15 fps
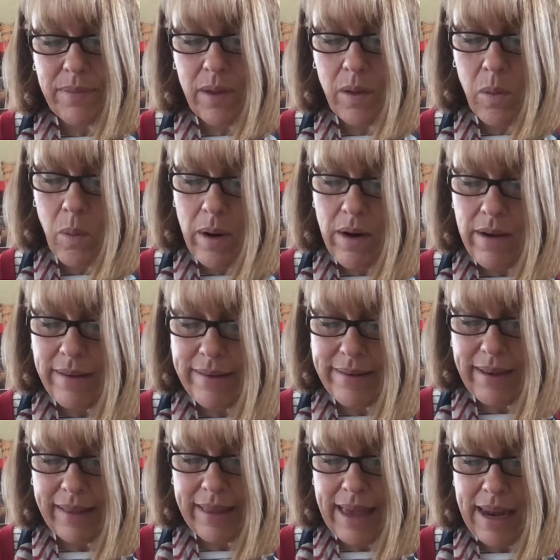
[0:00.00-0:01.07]
Where is
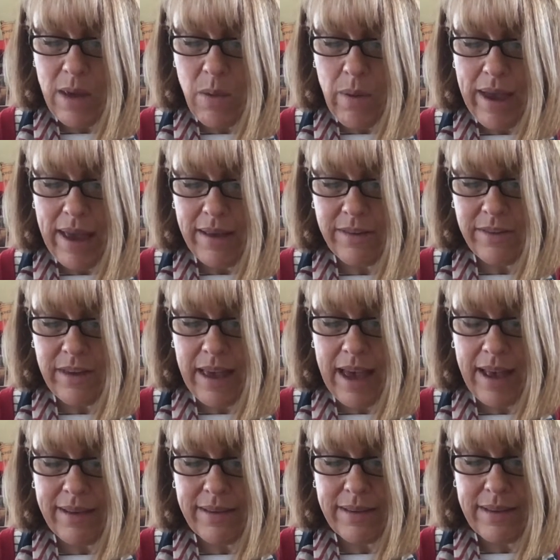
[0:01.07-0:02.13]
Stella anyway? She
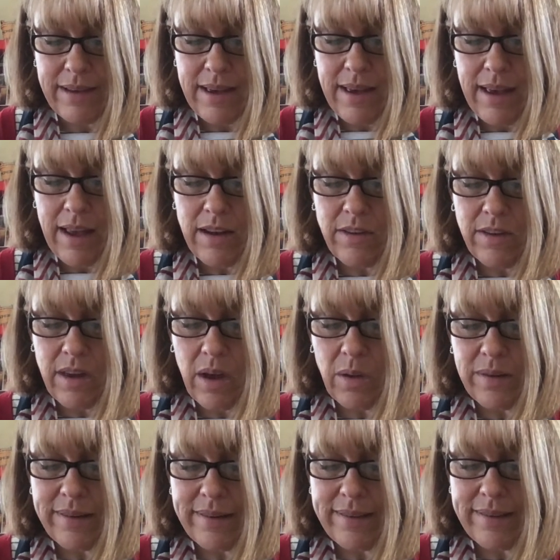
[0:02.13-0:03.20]
asks. And she
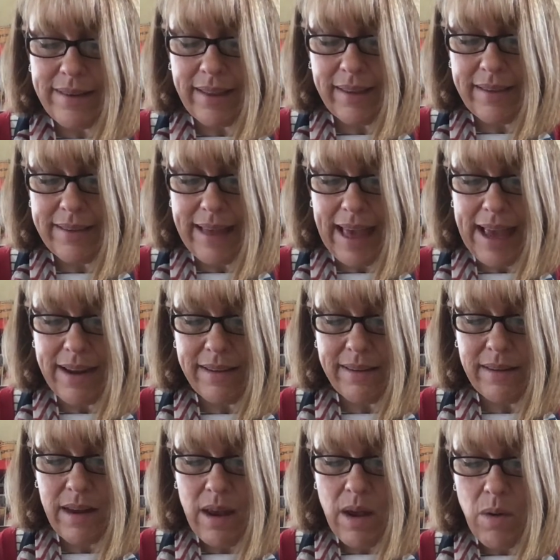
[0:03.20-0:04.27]
goes to Stella's
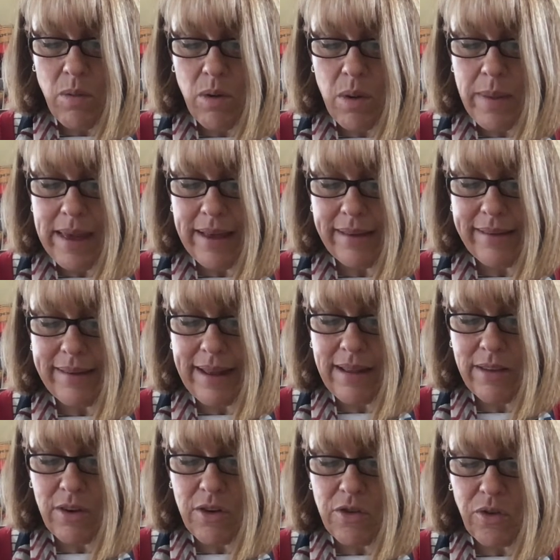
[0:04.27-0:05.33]
gate. Ruby
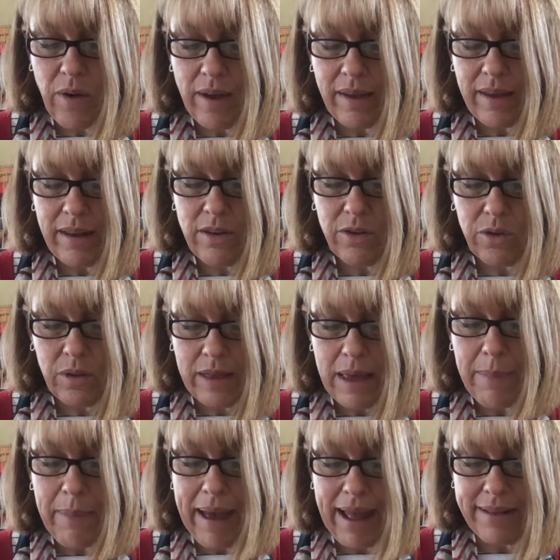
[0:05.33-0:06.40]
extends her trunk and
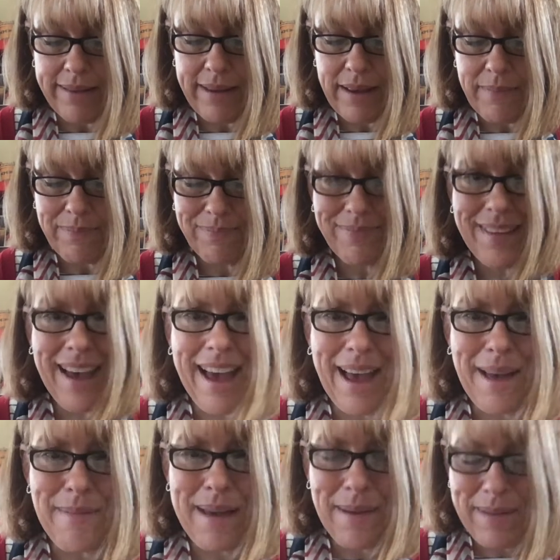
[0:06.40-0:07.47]
Julia pats it.
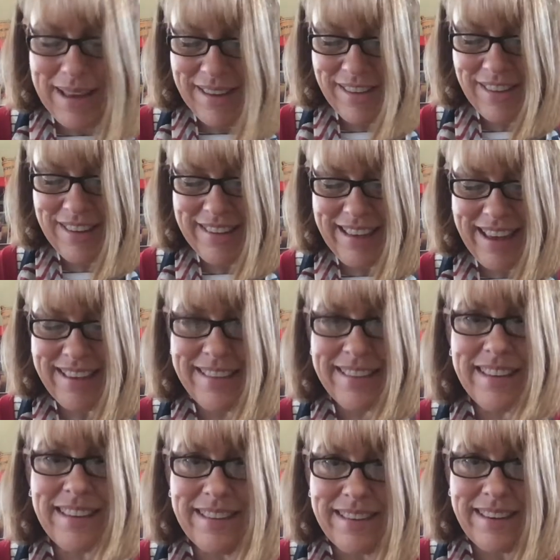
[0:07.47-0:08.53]
Hi, baby, she says.
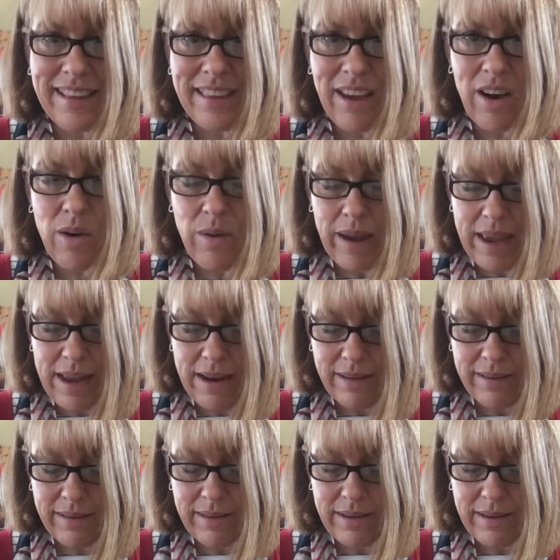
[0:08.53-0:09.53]
Is Stella all right?